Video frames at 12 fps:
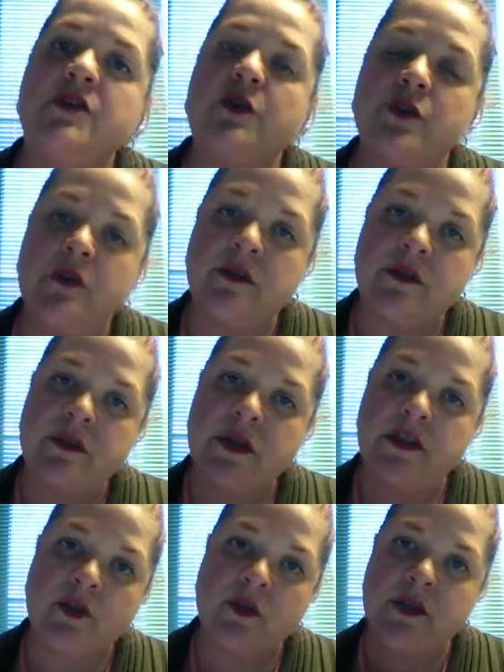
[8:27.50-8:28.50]

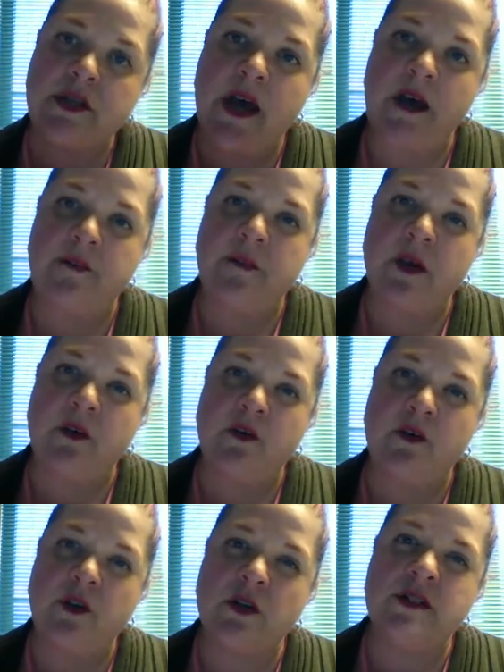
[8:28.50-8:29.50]
certain time
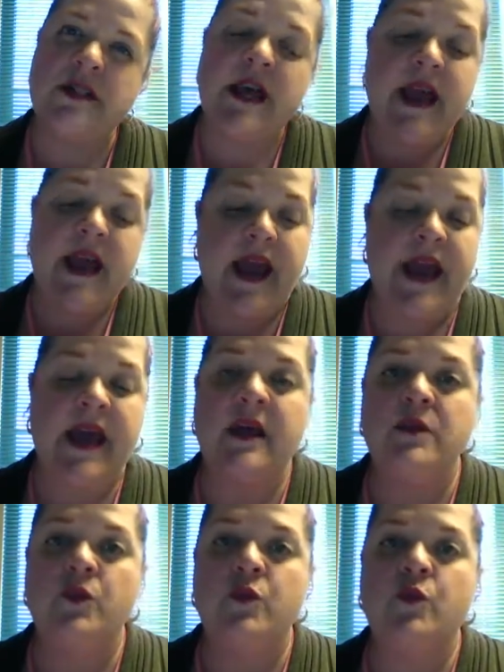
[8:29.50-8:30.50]
intervals,
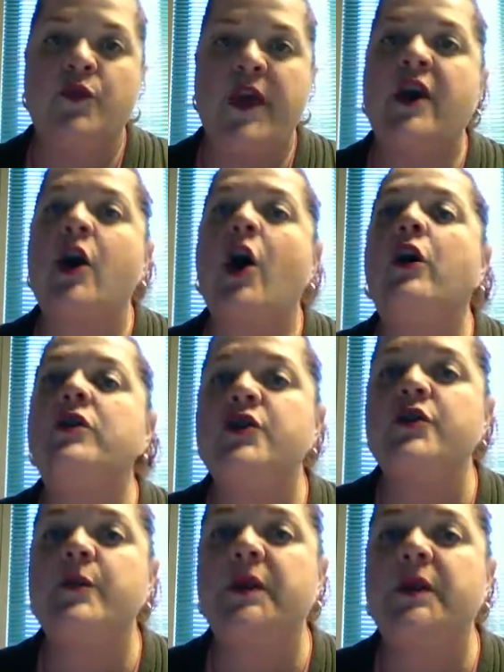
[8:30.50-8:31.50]
and they
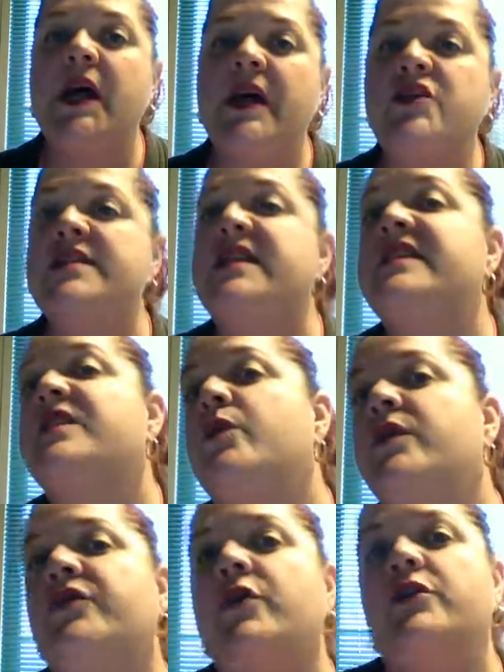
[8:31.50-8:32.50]
culture the blood just like they
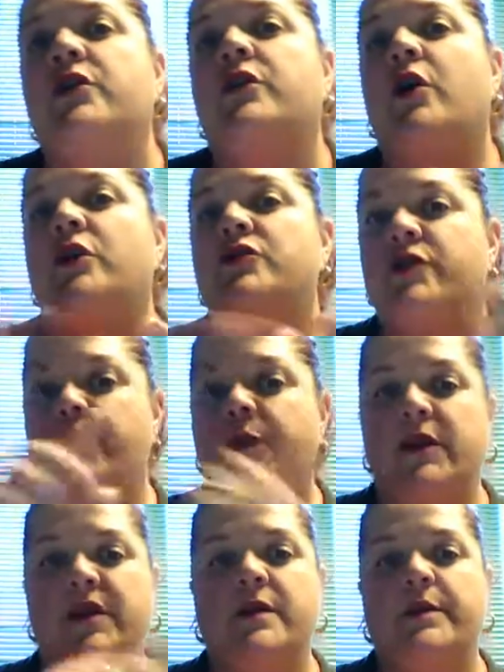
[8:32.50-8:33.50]
would for a urine culture. They
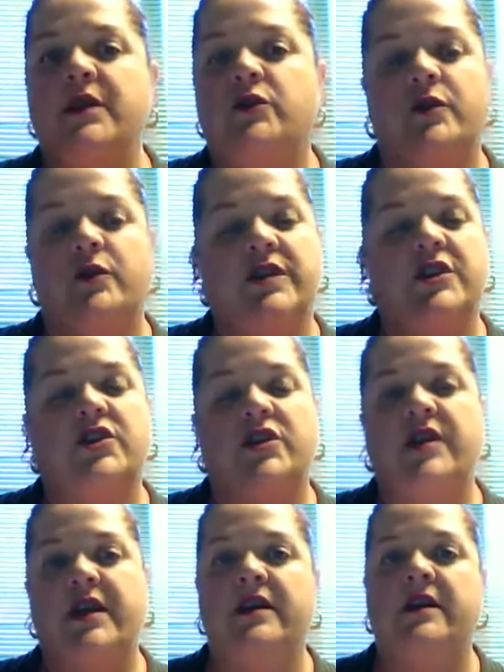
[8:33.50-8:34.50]
put it in the petri dish,
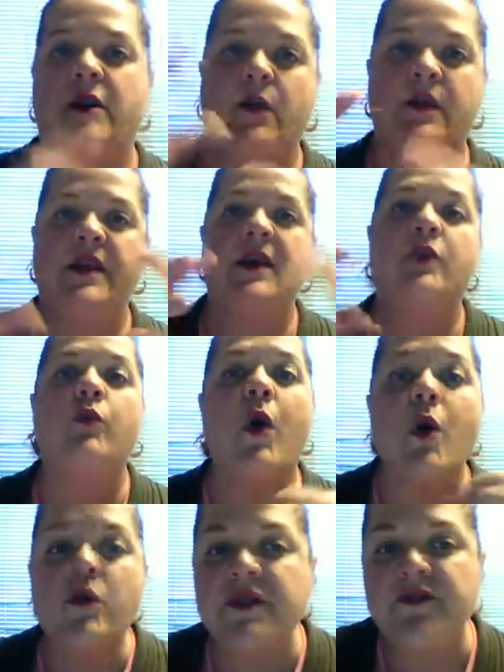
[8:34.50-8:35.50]
and they
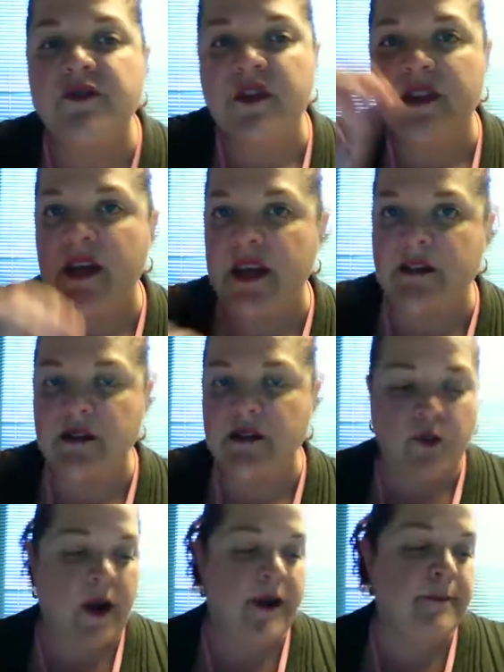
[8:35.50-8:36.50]
grow different
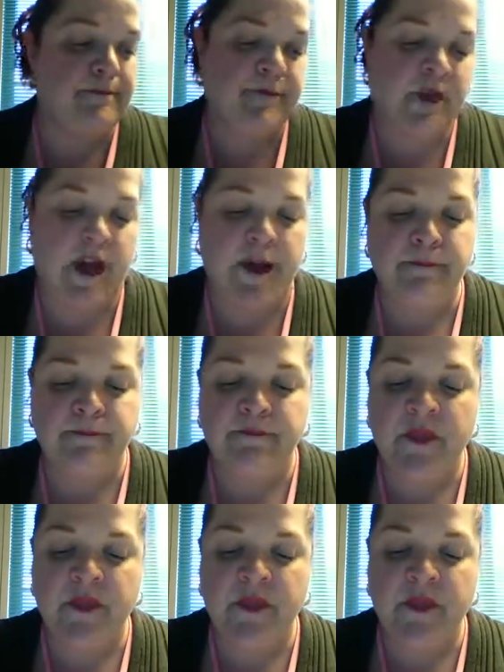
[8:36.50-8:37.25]
things, right? Okay,